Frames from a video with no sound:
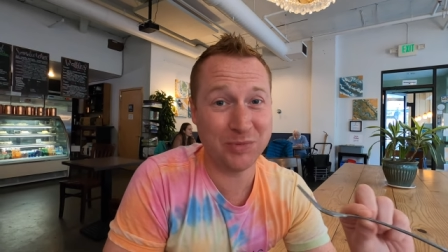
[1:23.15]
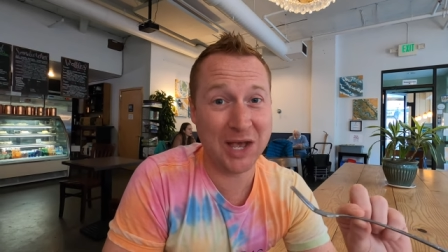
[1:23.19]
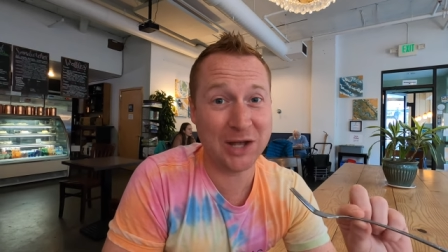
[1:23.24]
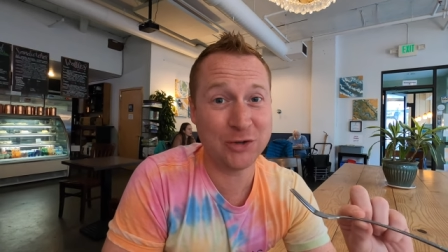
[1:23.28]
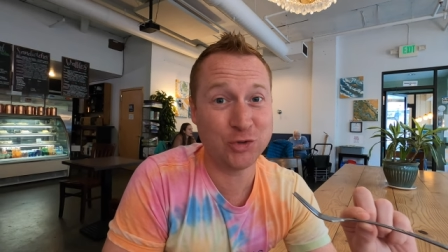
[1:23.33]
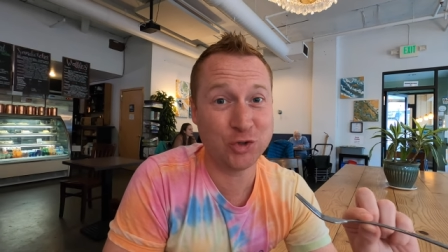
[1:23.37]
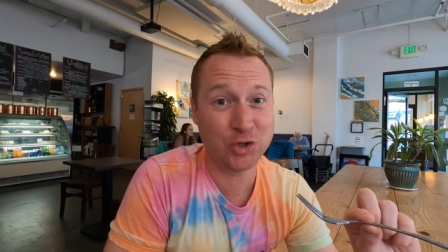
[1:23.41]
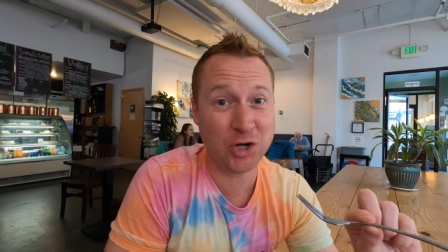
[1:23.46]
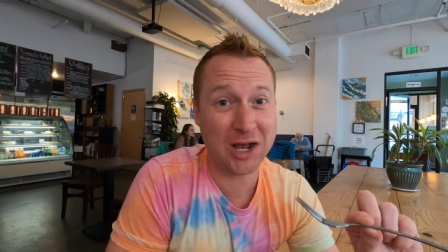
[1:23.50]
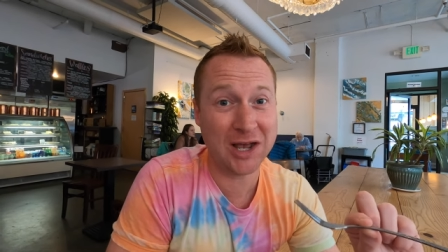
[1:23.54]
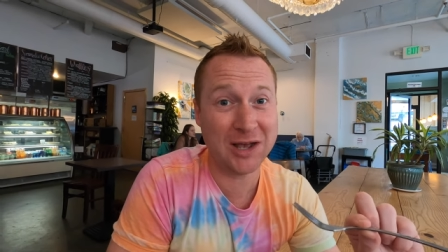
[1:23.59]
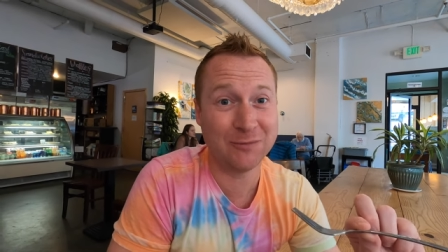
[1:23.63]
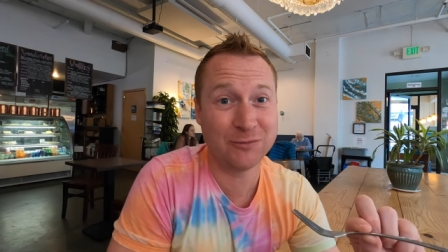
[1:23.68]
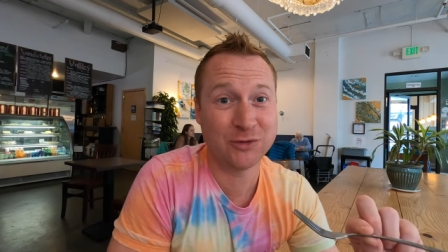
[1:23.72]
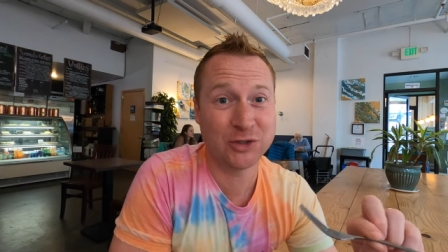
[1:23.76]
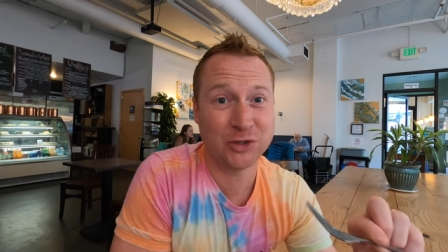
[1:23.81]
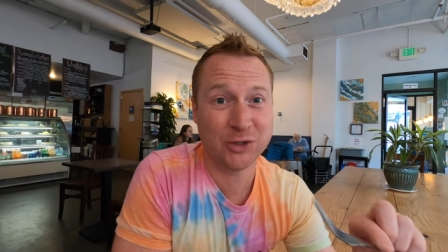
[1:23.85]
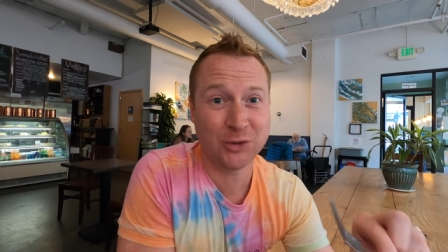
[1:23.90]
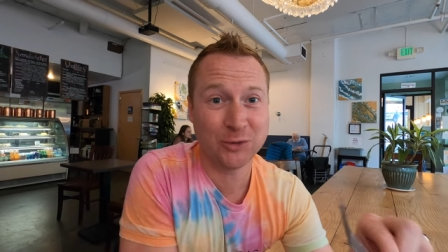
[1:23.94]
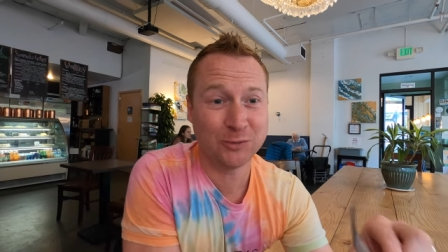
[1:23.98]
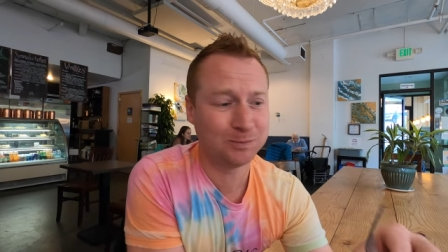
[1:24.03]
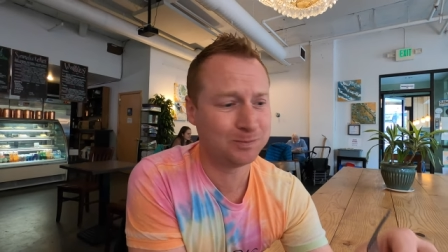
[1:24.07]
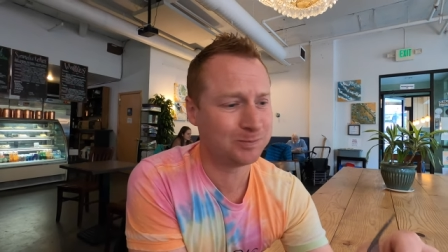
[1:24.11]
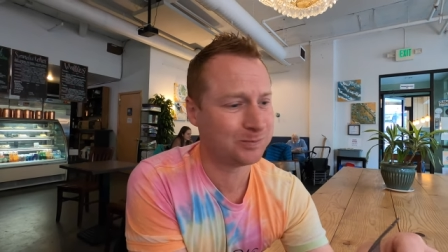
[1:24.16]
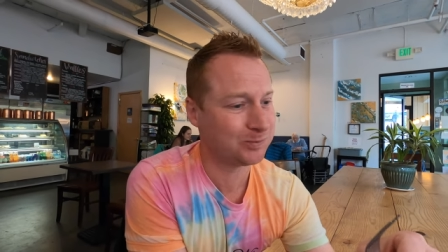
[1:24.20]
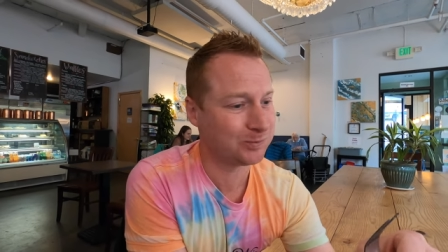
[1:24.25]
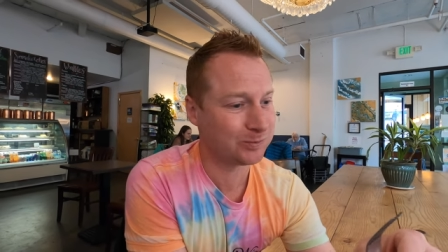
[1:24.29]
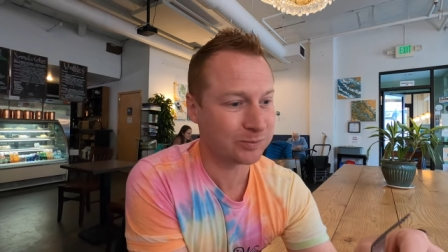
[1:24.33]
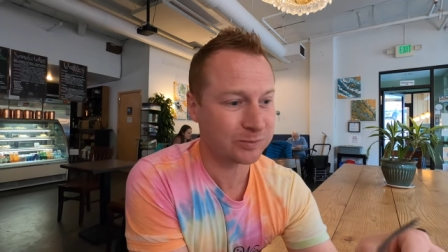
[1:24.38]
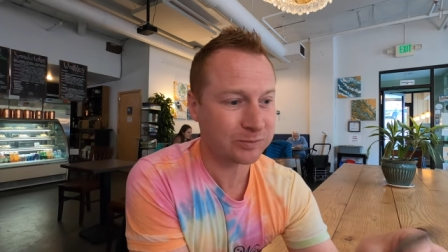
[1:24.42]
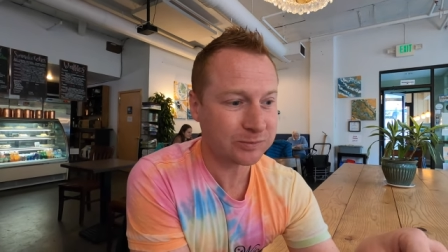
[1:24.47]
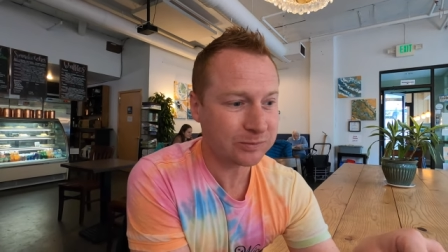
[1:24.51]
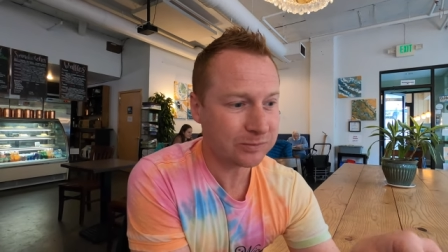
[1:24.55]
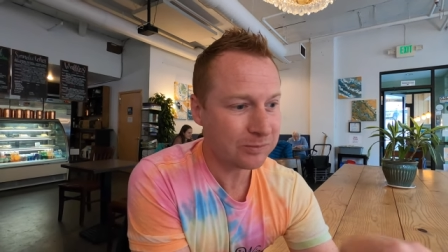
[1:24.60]
That chive scone,
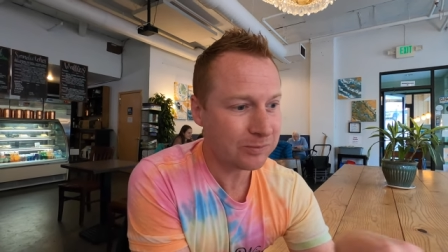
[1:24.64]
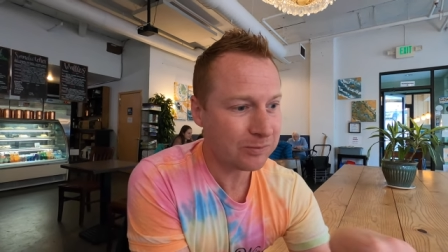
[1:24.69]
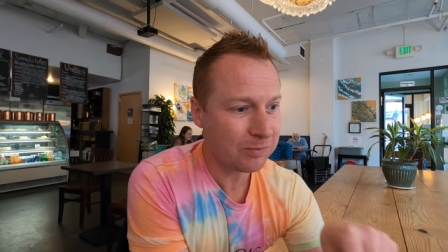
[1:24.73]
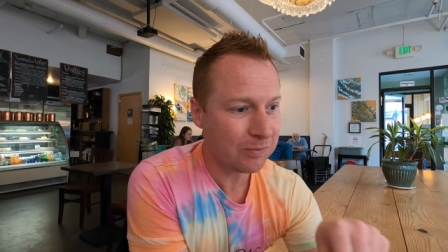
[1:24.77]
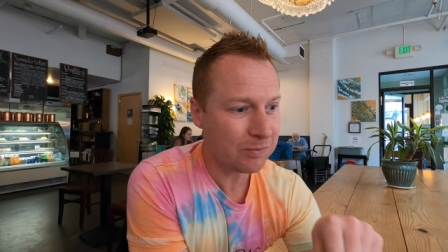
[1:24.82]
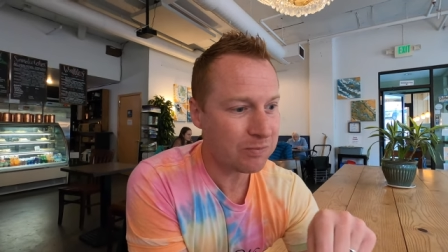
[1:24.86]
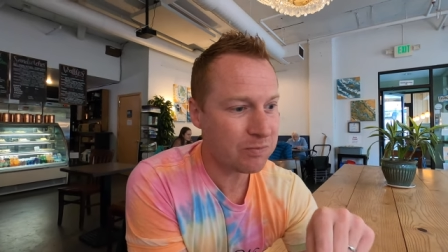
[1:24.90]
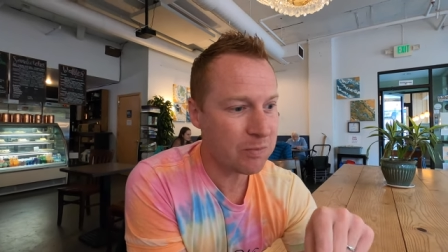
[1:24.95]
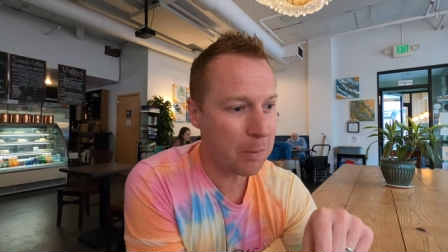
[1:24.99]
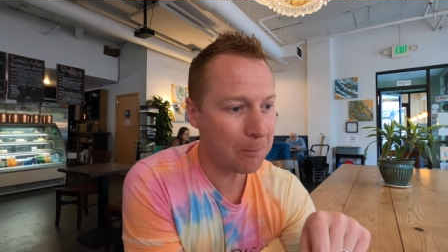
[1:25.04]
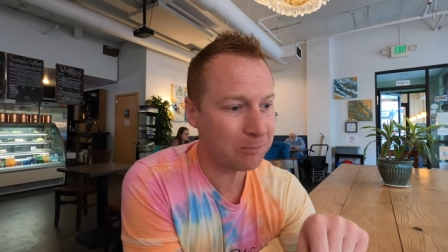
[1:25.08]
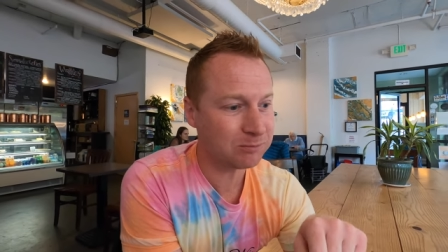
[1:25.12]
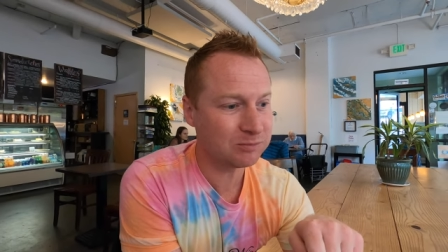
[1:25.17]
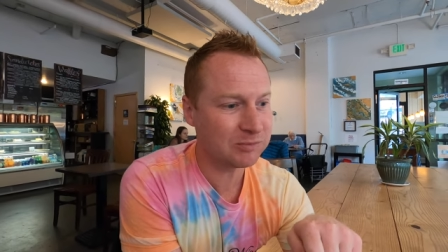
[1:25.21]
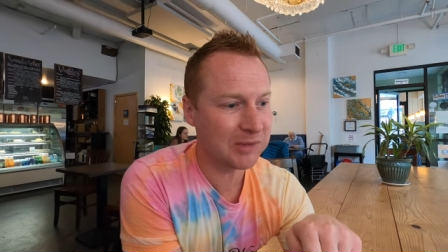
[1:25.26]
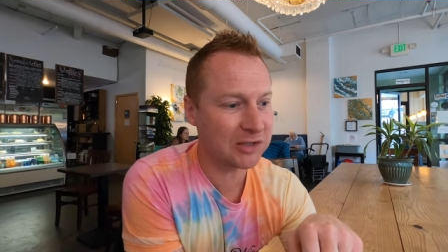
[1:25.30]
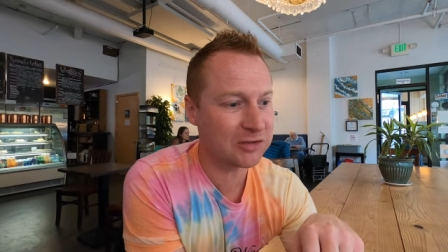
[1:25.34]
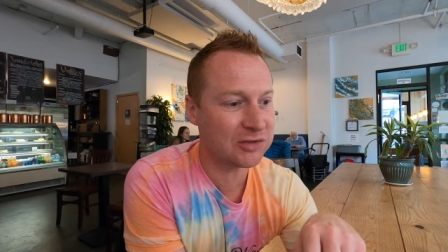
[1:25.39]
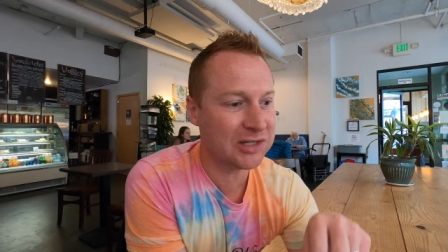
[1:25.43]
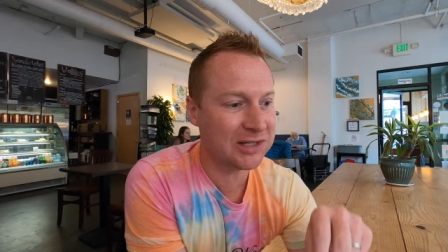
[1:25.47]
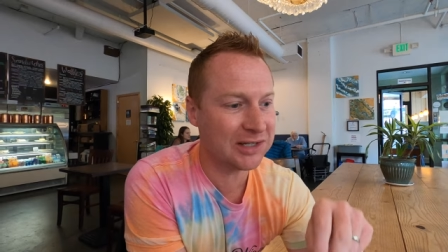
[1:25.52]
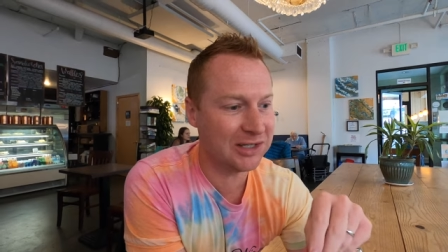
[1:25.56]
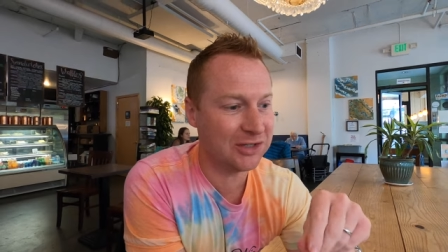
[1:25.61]
that's